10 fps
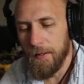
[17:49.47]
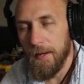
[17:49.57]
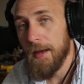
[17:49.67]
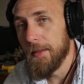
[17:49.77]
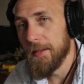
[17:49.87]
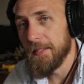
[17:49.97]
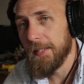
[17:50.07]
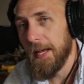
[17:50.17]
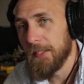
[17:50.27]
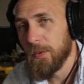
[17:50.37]
And then this
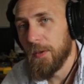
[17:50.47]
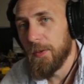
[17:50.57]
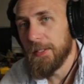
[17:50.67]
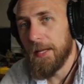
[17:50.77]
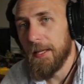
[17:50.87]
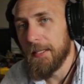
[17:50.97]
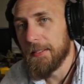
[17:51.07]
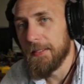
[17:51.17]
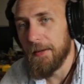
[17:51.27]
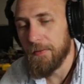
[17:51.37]
last one, which I think
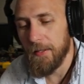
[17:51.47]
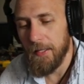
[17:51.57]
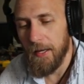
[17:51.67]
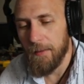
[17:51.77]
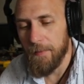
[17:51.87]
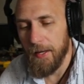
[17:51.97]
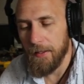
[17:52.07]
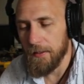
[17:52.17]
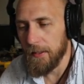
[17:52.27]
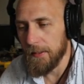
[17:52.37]
is definitely a mech
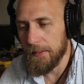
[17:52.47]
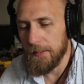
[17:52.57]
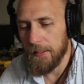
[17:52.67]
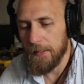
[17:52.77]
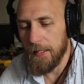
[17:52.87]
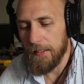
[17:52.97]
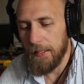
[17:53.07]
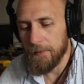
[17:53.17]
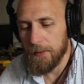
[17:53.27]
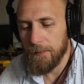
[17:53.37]
that you're going to see in a lot of
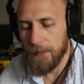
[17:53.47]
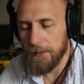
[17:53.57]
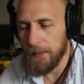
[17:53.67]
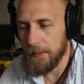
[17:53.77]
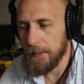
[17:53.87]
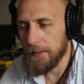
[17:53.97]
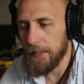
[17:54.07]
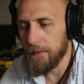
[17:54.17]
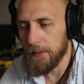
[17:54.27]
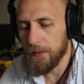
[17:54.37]
games, especially that
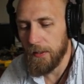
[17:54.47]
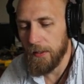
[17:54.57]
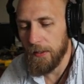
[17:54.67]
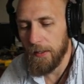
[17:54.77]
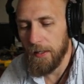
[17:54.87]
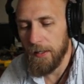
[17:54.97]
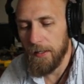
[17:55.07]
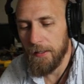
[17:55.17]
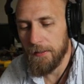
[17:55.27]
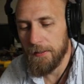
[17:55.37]
Davian
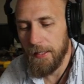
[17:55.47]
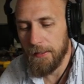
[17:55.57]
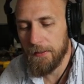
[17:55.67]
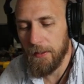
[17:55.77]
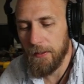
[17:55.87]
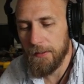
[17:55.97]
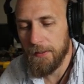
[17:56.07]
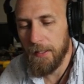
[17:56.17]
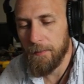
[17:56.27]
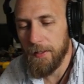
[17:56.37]
Starner decks, is
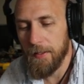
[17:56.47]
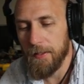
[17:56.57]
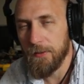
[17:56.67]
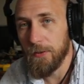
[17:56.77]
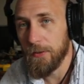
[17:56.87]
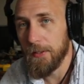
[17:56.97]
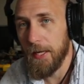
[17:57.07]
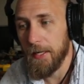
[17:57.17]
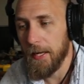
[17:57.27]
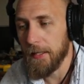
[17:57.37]
going to be the Zeus
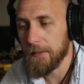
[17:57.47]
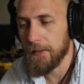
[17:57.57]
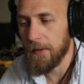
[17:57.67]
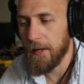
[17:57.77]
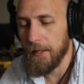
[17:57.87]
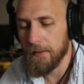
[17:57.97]
9S, all right?